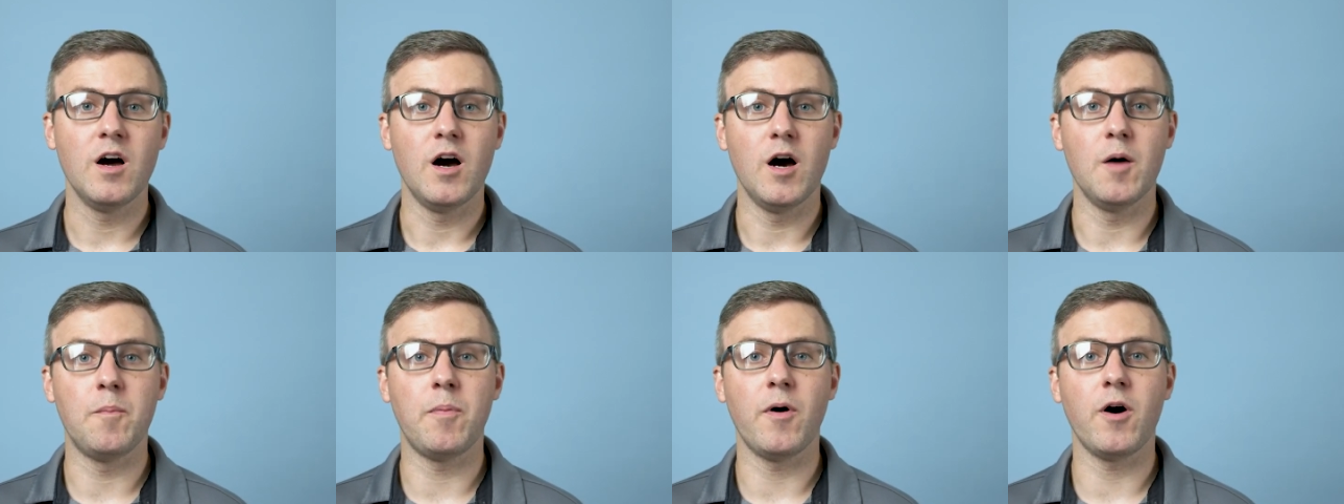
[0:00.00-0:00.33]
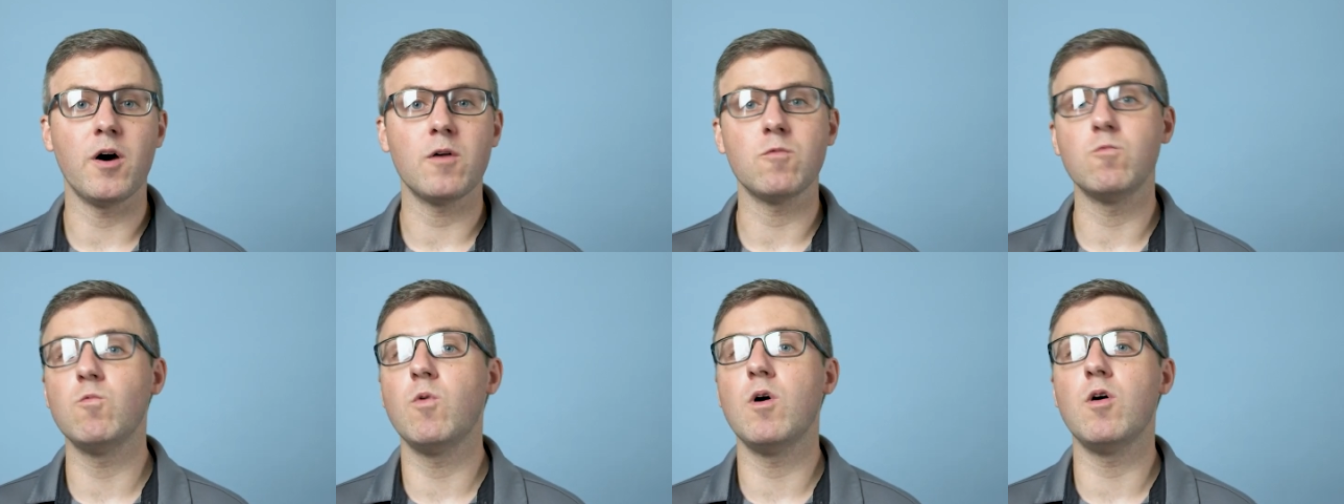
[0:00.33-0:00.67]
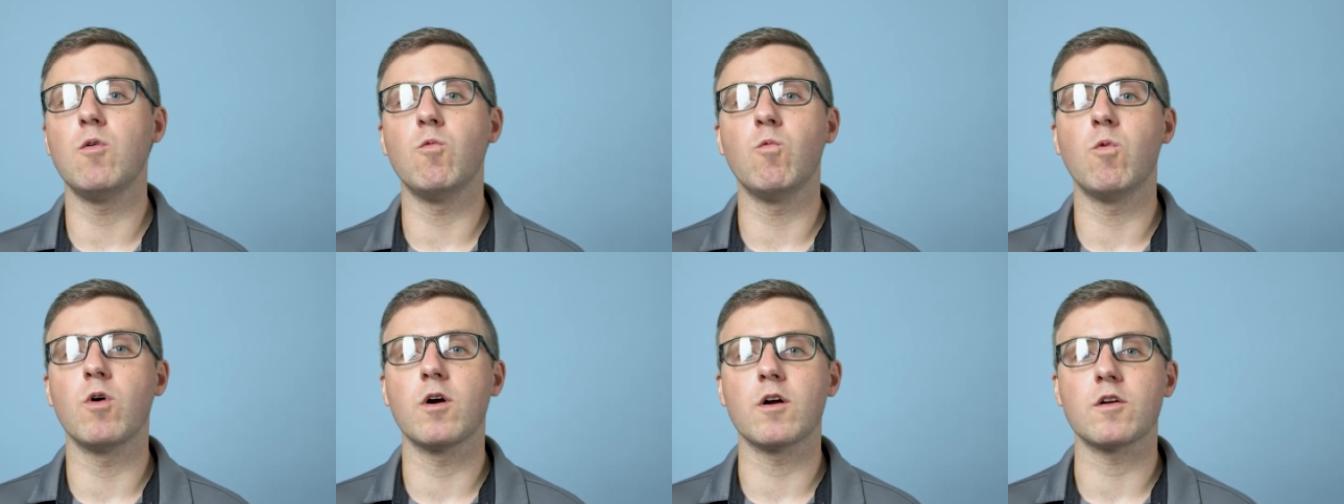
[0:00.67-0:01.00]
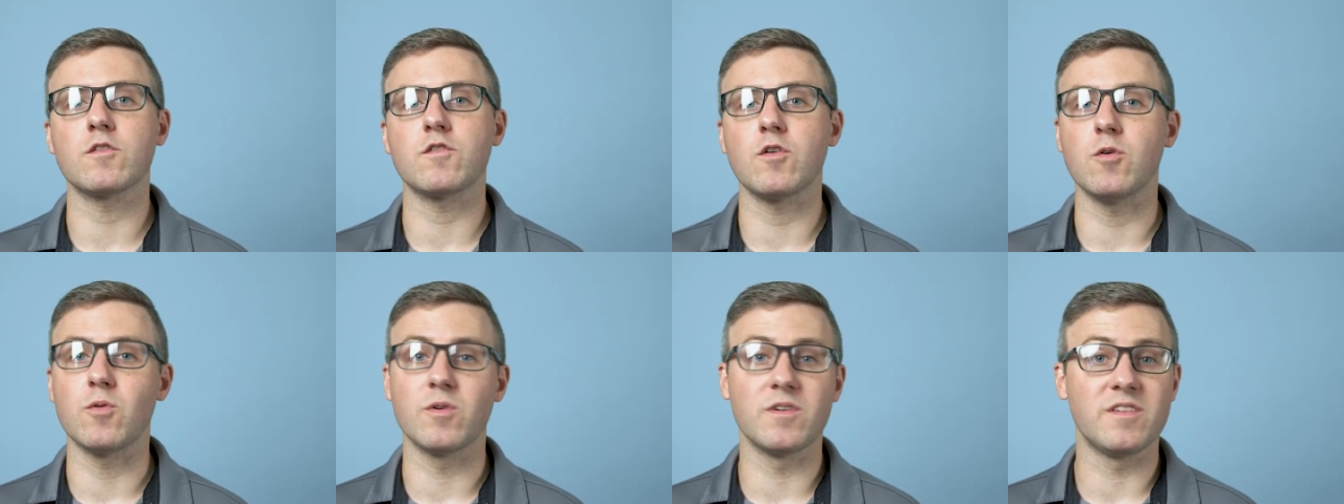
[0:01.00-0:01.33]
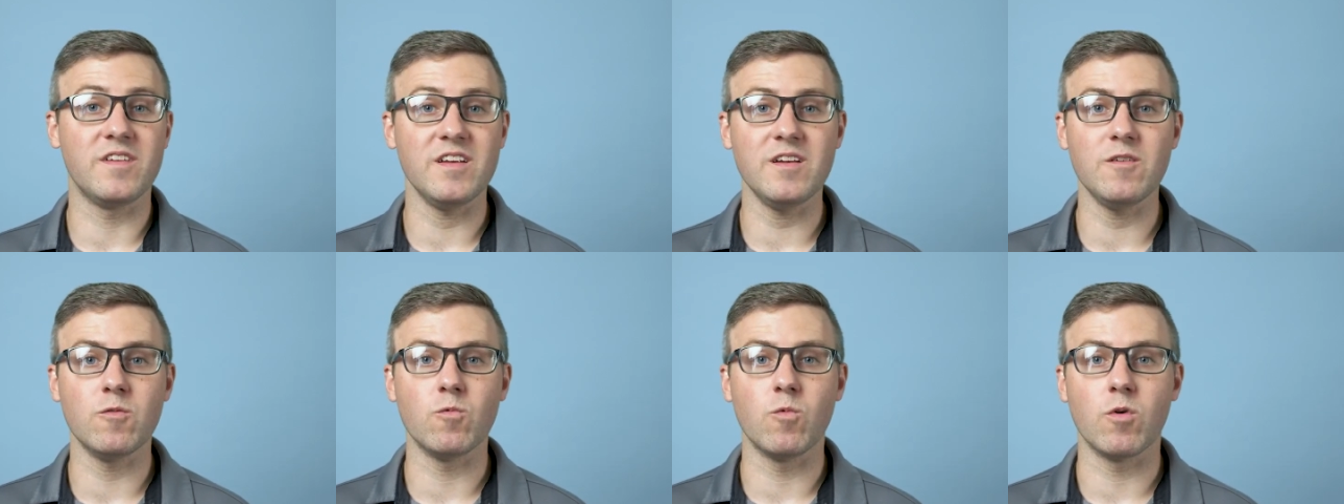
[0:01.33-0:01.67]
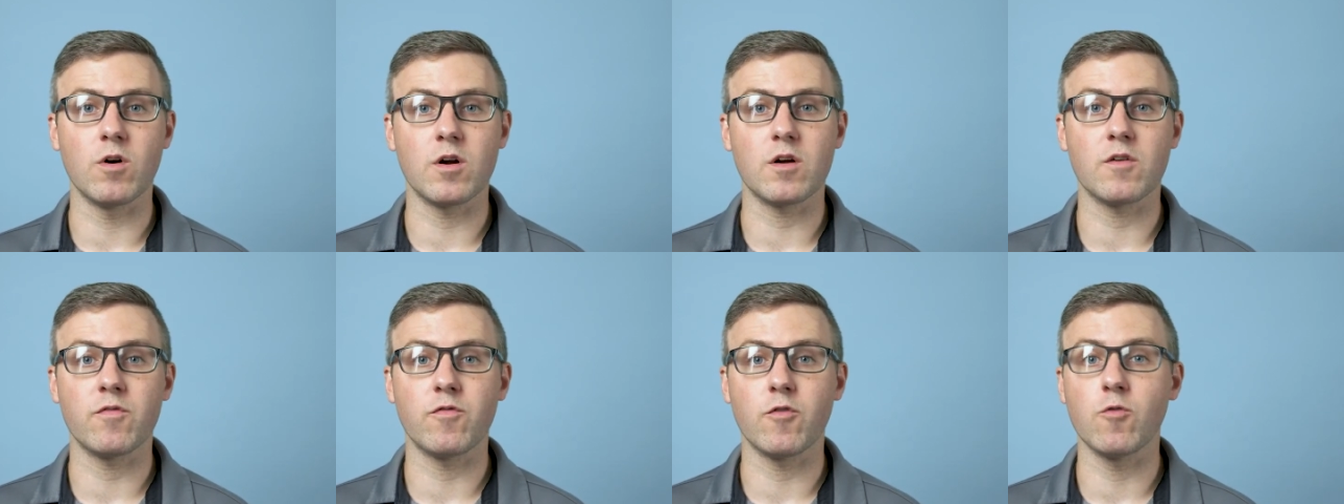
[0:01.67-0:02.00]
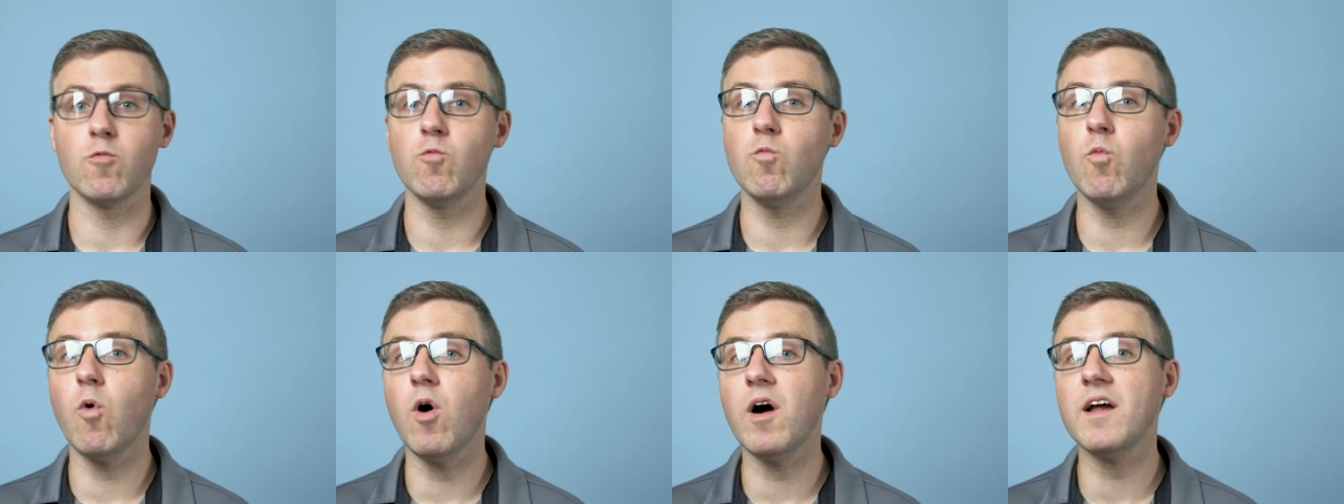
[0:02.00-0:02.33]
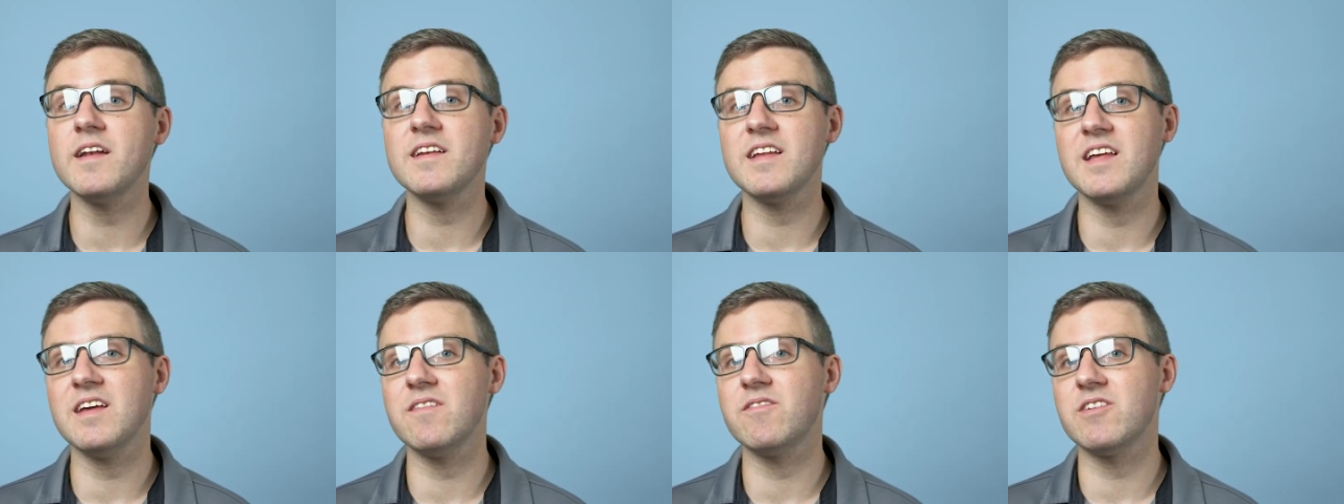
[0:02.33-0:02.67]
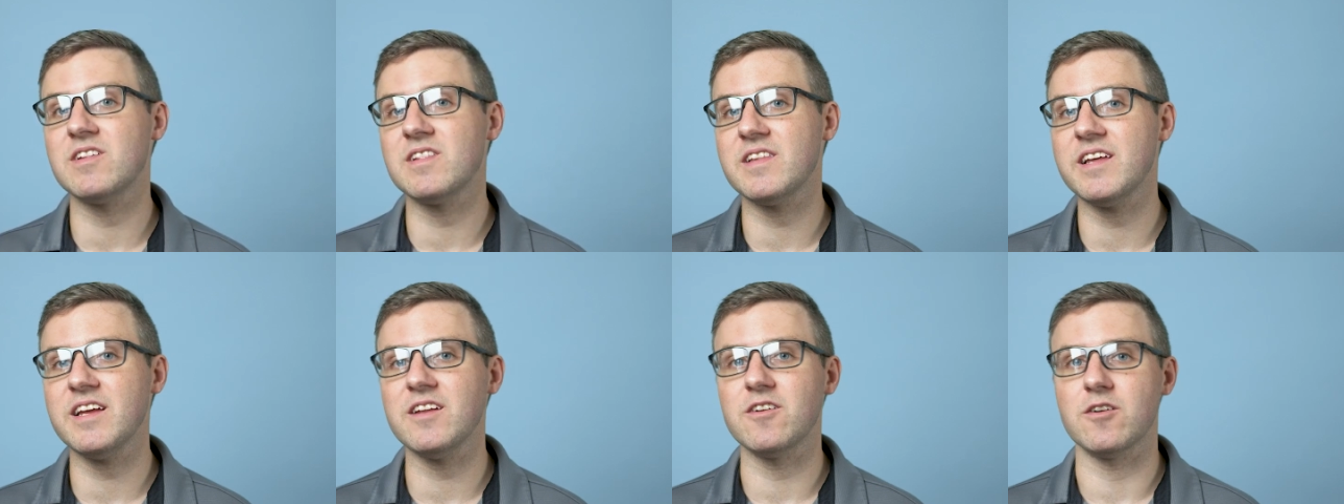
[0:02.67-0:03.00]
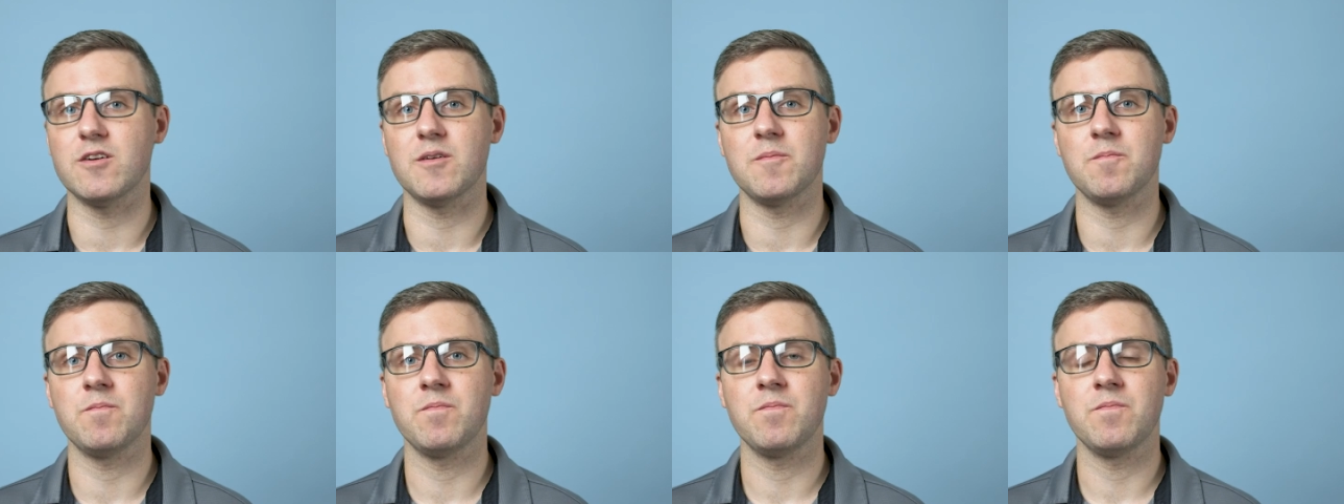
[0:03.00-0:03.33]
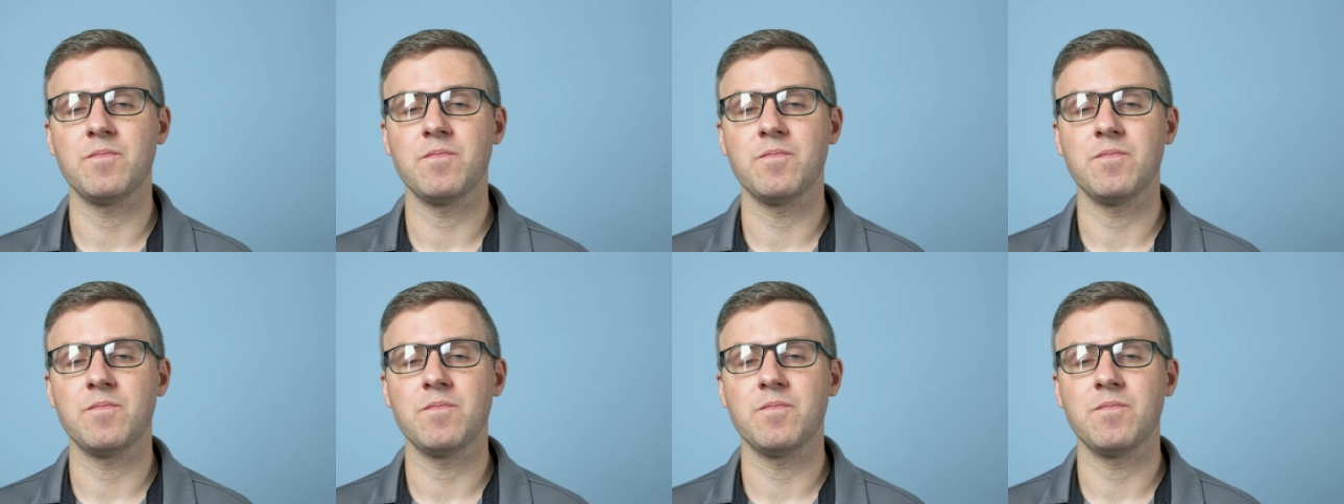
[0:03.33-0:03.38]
upon what worked or didn't work for one given leader.